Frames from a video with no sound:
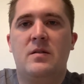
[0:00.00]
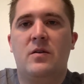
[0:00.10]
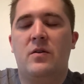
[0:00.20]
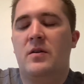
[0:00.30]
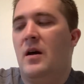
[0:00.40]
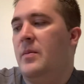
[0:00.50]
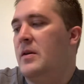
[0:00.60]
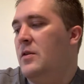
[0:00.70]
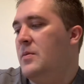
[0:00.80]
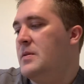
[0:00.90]
The ergonomic
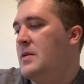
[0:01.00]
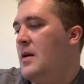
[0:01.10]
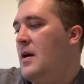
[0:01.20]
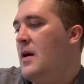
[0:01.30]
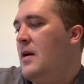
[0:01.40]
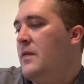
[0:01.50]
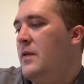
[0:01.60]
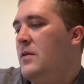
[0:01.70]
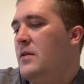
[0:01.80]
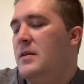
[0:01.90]
loupes
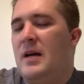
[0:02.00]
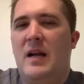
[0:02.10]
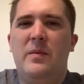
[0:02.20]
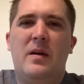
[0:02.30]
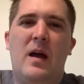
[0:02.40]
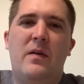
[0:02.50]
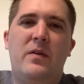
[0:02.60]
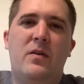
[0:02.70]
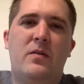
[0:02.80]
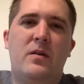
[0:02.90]
feel a tiny bit
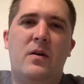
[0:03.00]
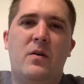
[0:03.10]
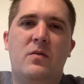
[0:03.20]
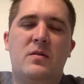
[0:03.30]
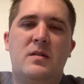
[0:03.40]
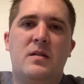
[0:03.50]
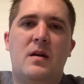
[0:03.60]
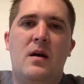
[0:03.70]
heavier on the nose,